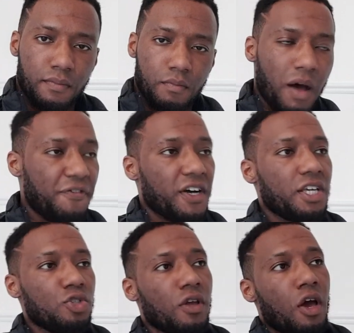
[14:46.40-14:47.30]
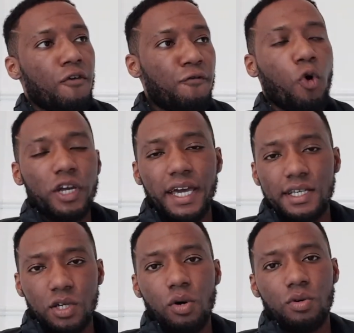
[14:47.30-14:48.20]
My fucking four
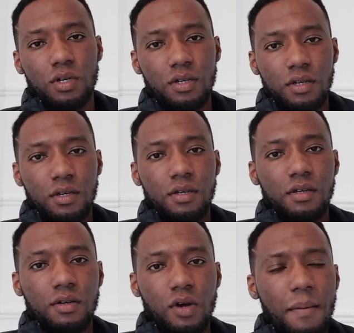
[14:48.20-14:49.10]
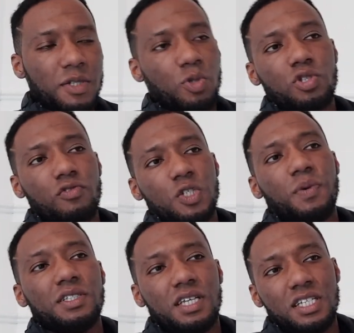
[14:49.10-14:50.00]
years old am I supposed to
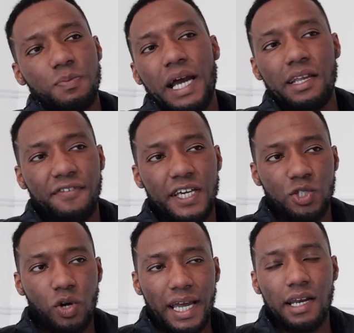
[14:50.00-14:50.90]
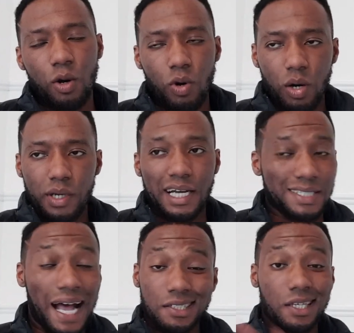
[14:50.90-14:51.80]
respond to a smiley face or LOL and that?
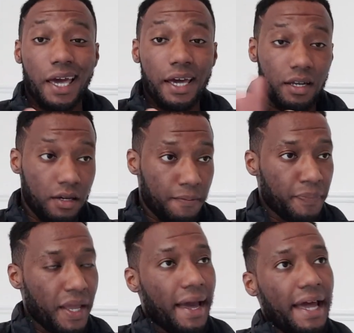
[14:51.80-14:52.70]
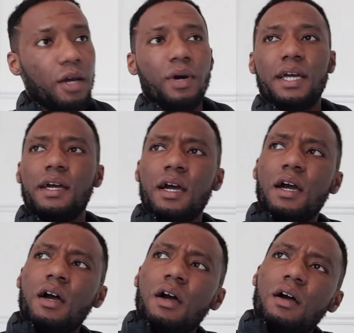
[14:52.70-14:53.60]
So I just aired her. Anyway,
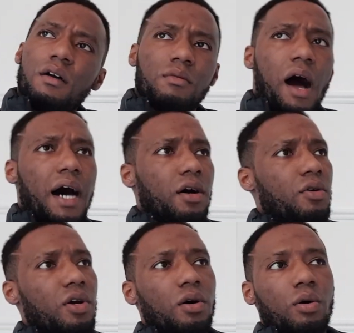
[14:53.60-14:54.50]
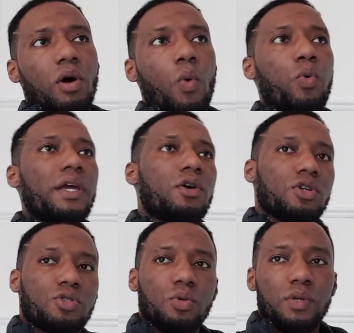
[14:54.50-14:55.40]
I don't know, a week
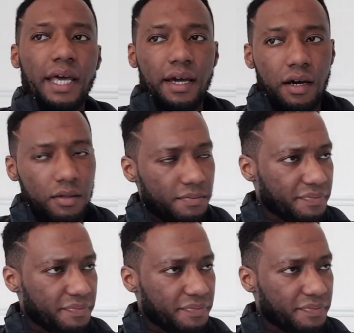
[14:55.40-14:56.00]
or two later,